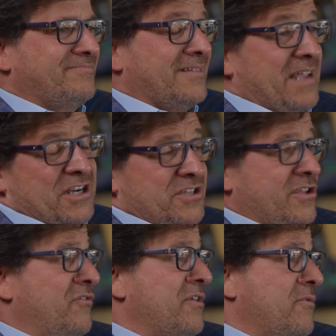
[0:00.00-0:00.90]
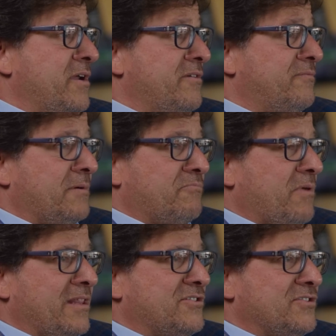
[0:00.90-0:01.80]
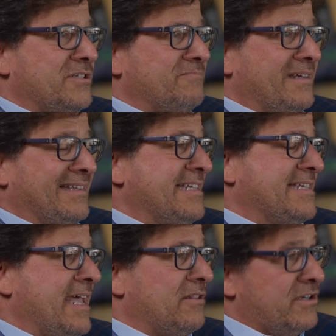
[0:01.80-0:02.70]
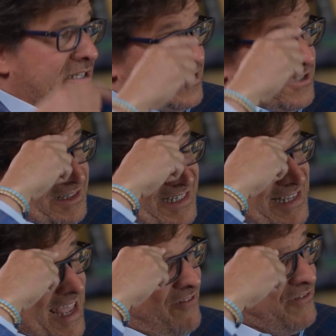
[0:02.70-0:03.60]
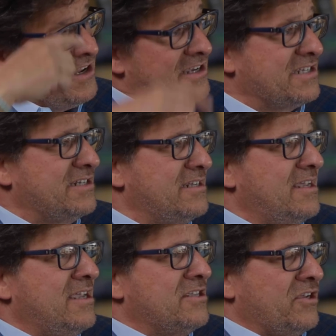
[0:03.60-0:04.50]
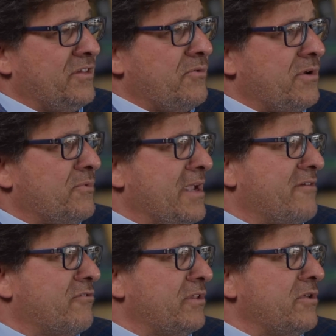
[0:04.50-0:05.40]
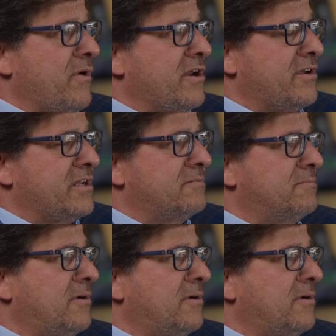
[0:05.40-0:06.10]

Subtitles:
actually the only one, probably saw at least, looked at least a half a dozen. It's the only one we ever really went on a